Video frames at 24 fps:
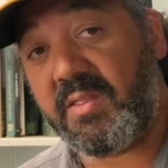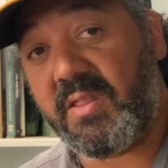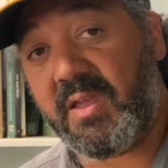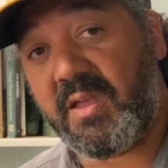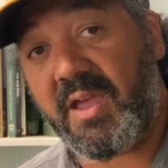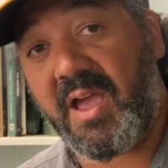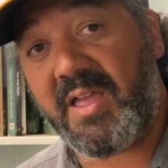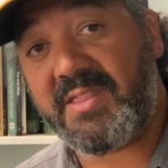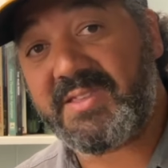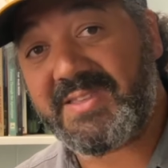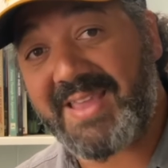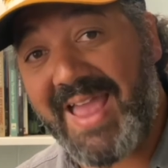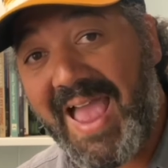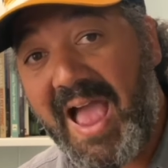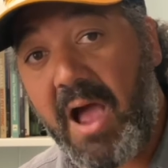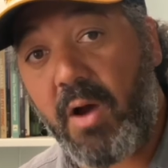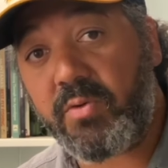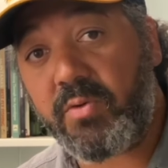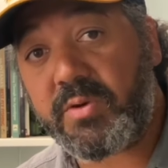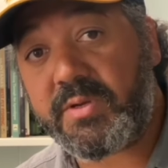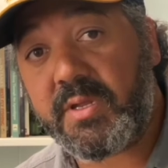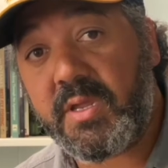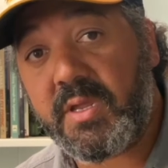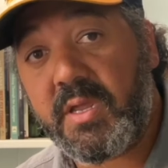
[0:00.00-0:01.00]
the guts
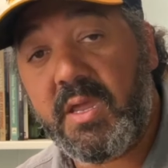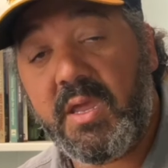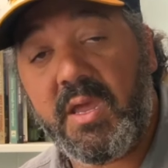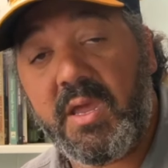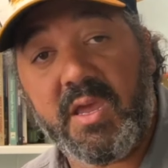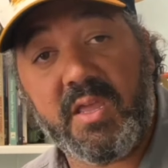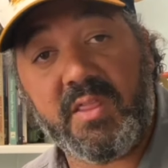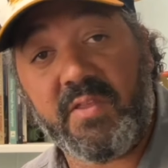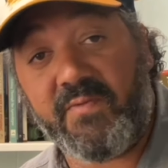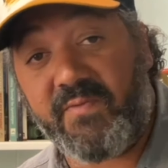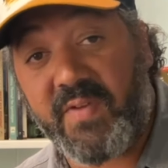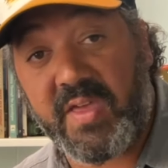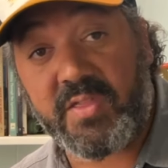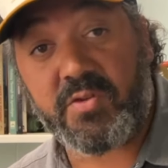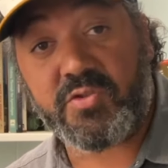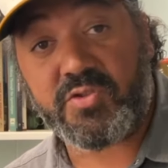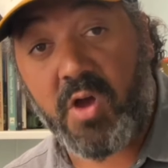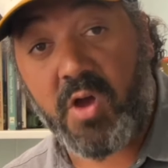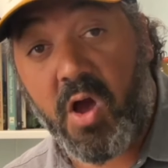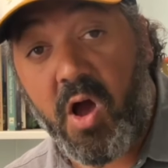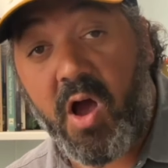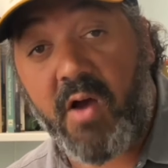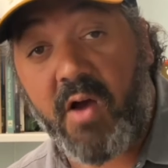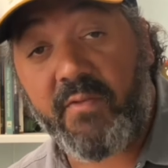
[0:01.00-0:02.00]
out and the feathers
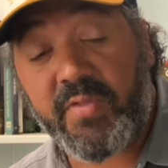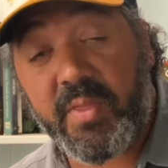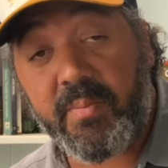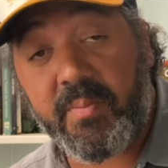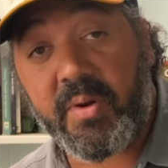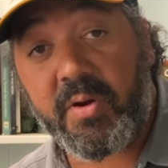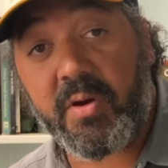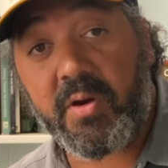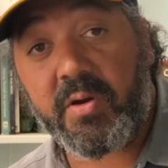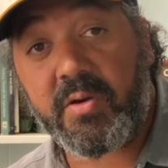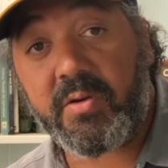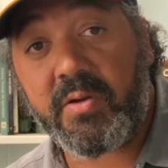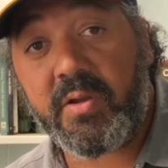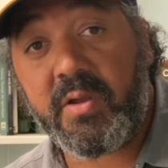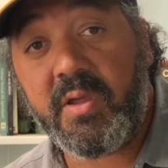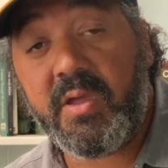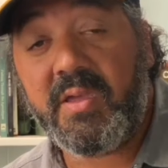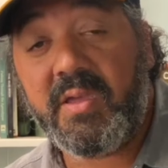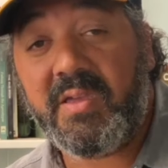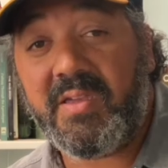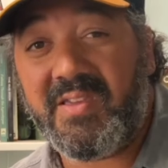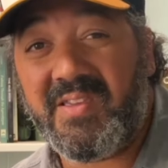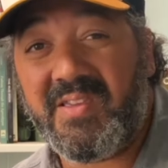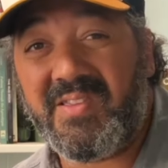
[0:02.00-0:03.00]
off the bird
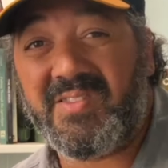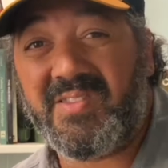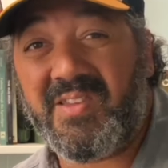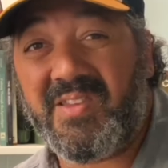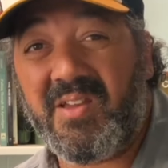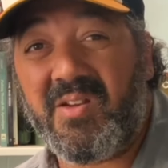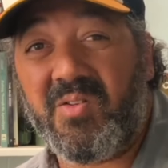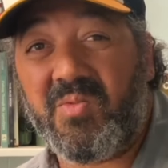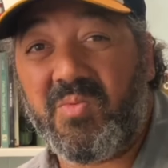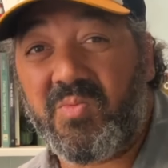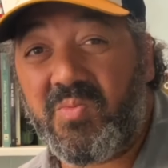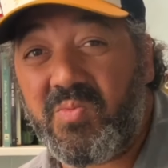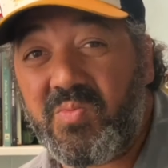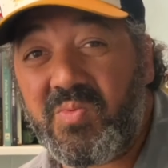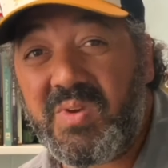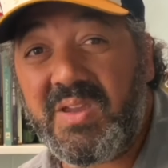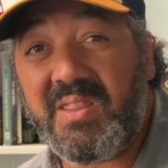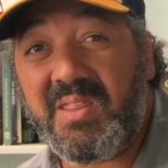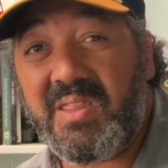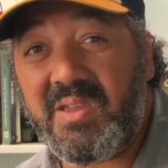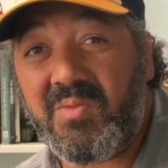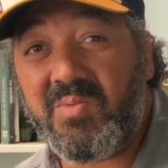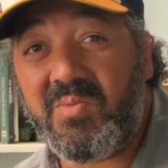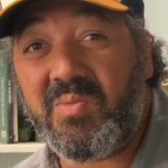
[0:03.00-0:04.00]
is going to
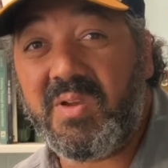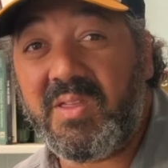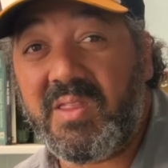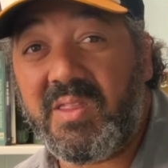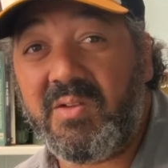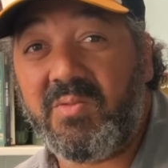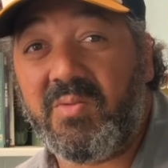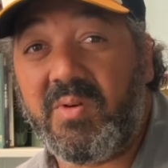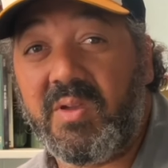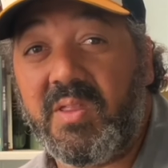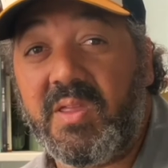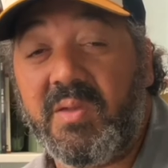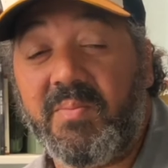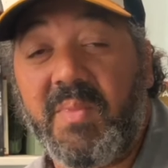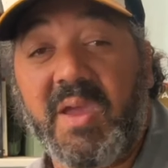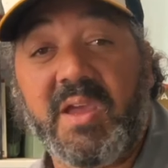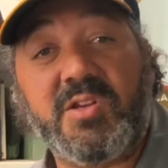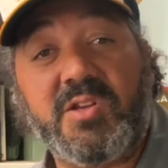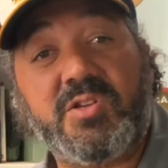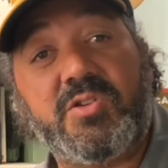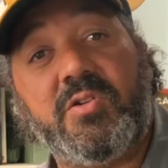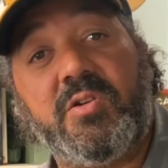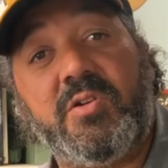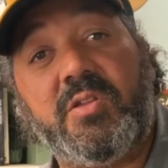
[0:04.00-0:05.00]
really, really, really make
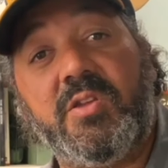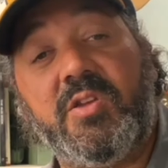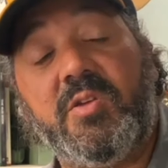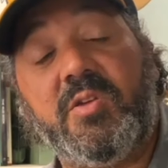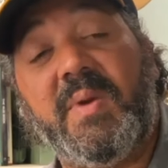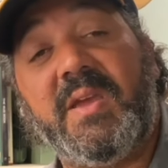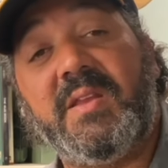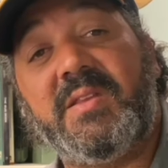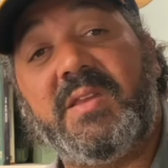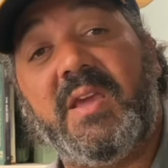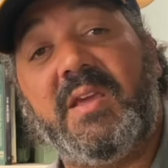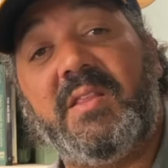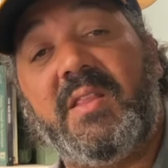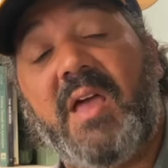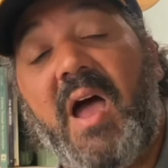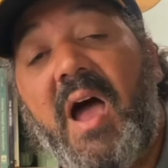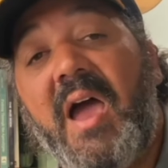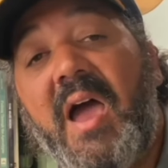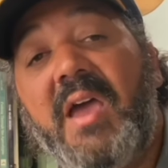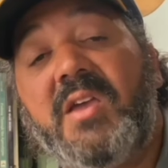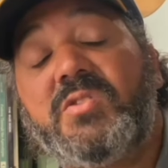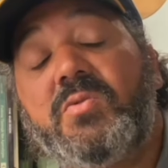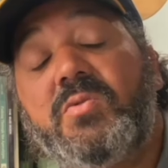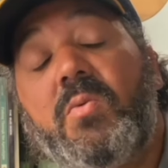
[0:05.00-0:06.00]
sure that you maintain the
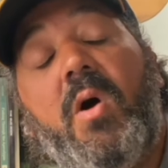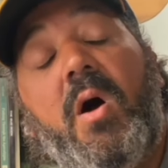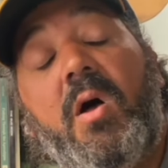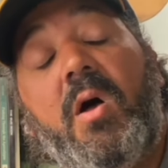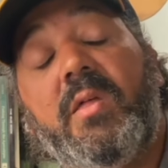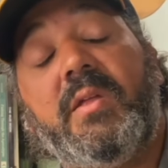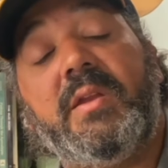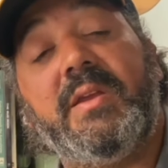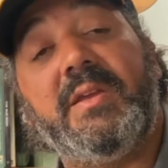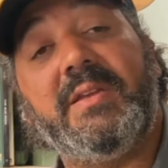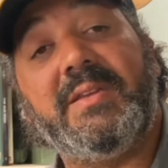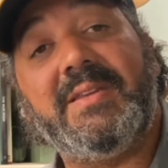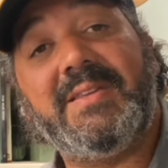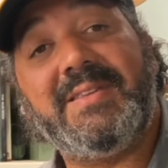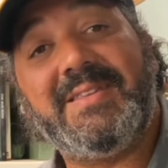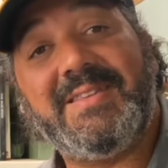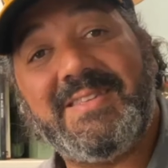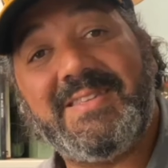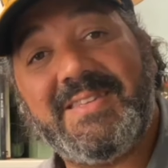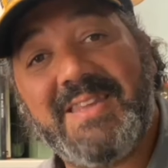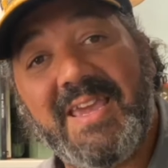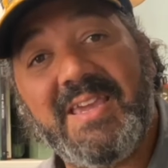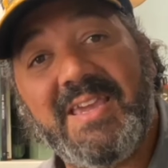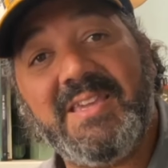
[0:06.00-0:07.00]
highest quality
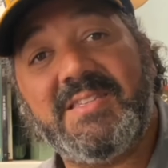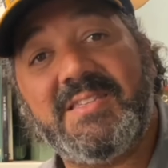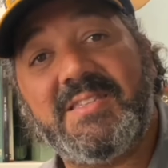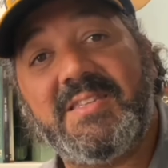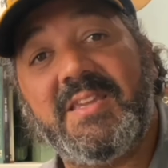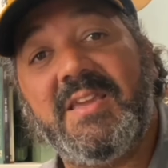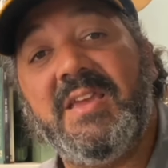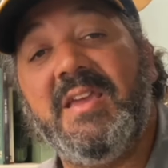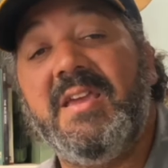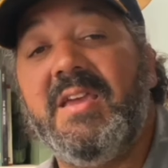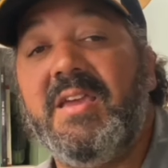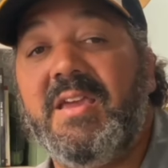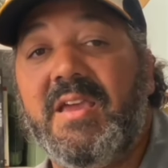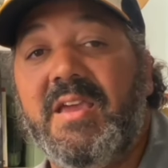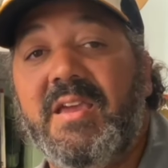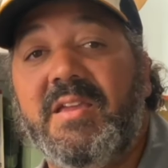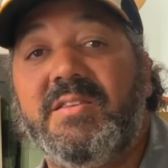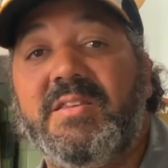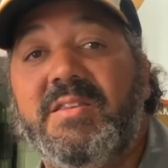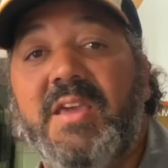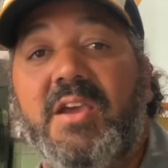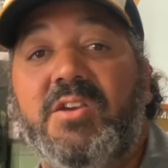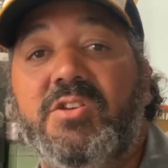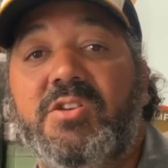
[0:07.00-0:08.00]
taste and
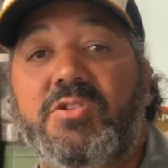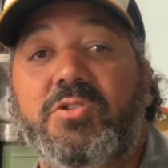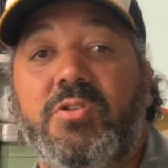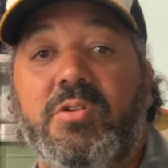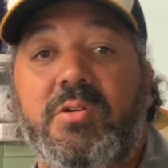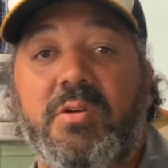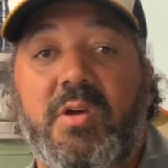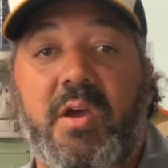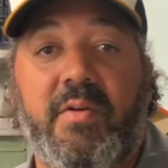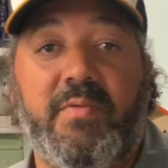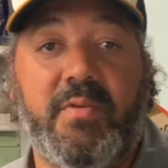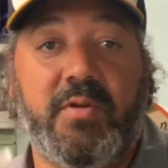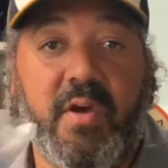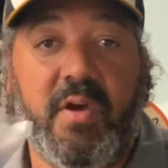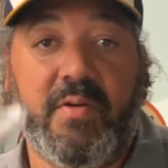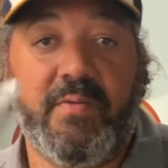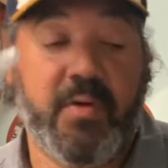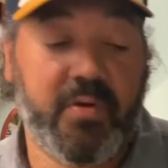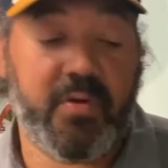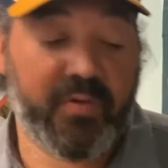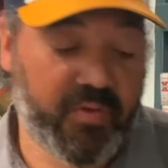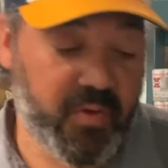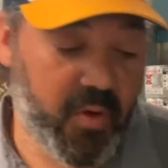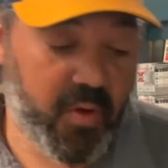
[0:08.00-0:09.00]
texture of your dove.
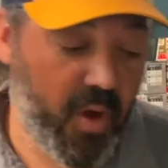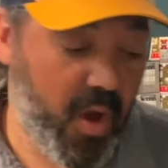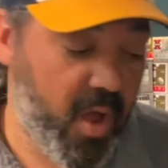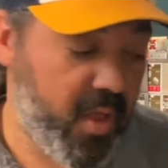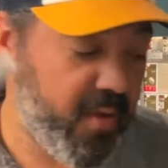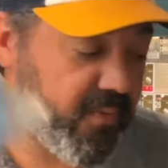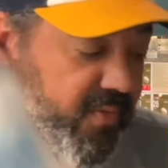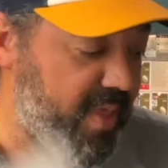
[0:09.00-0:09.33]
So all of